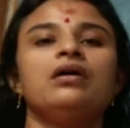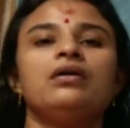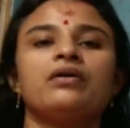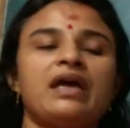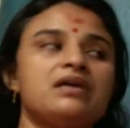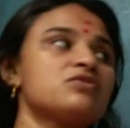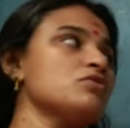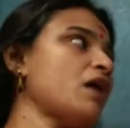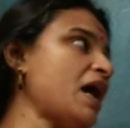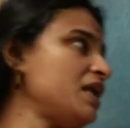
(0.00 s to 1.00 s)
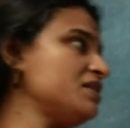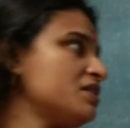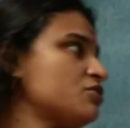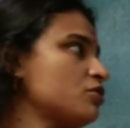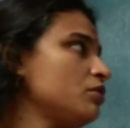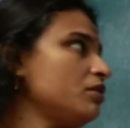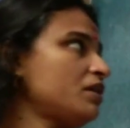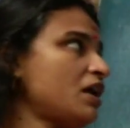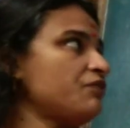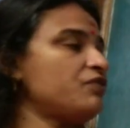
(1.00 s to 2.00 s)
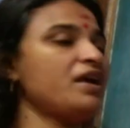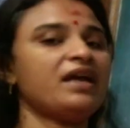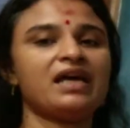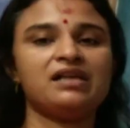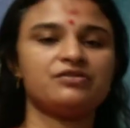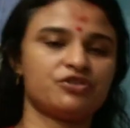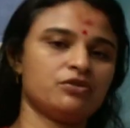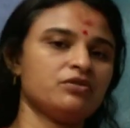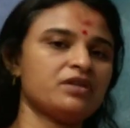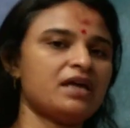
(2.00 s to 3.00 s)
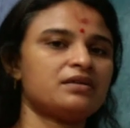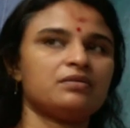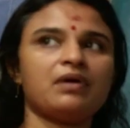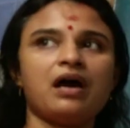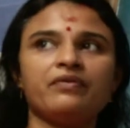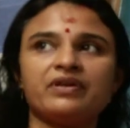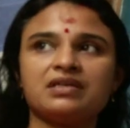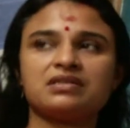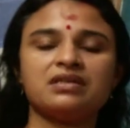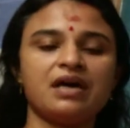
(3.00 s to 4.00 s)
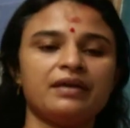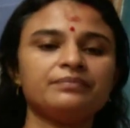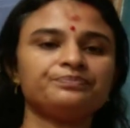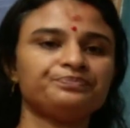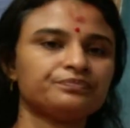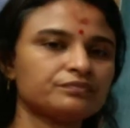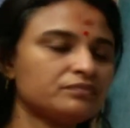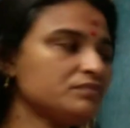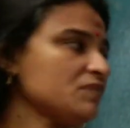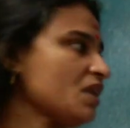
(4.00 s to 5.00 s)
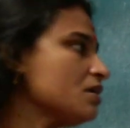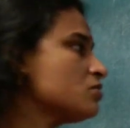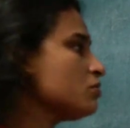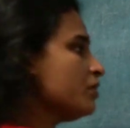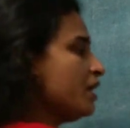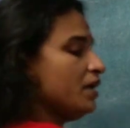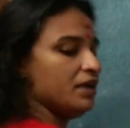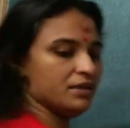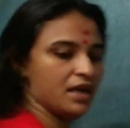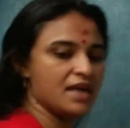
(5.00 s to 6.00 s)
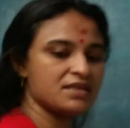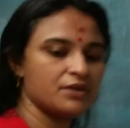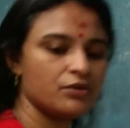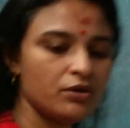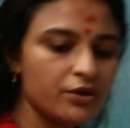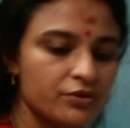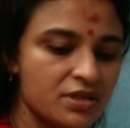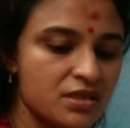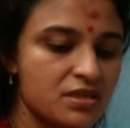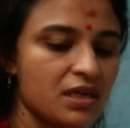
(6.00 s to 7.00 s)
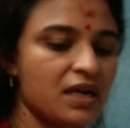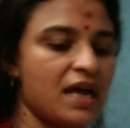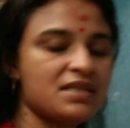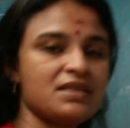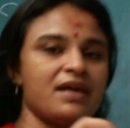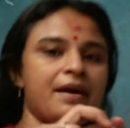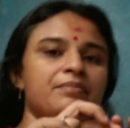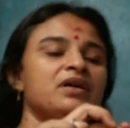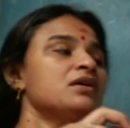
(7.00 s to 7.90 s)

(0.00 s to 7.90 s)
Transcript: Okay, so I'll just show roughly and I'll show that how it is done. So here, as I told you, this is the glass lab.